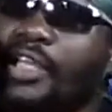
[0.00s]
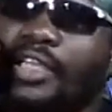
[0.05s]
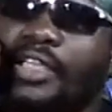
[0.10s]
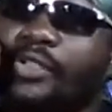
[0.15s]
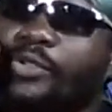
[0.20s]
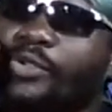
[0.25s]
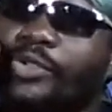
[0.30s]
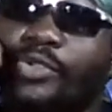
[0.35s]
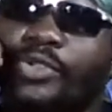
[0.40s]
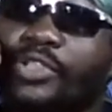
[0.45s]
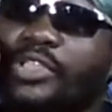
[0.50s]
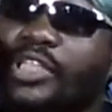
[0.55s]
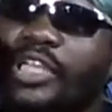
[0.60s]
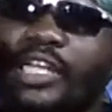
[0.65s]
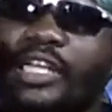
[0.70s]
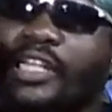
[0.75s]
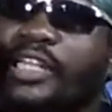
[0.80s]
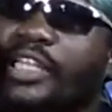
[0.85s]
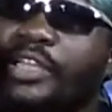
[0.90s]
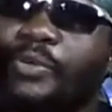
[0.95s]
you don't
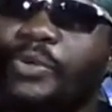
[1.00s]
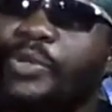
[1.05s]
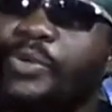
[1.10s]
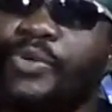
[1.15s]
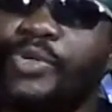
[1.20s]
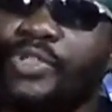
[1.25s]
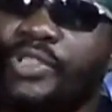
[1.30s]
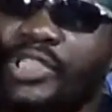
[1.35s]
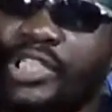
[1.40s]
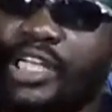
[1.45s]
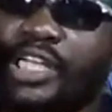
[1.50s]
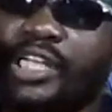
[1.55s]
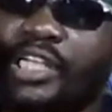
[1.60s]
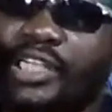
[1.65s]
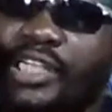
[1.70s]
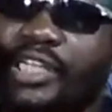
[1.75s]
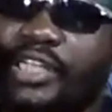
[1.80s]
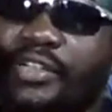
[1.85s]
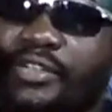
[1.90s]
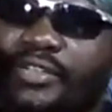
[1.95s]
say anything, we won't say
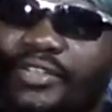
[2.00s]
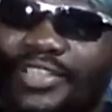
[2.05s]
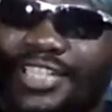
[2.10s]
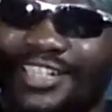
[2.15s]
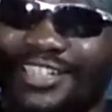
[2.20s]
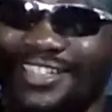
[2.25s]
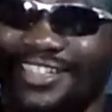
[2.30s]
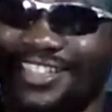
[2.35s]
anything, you know.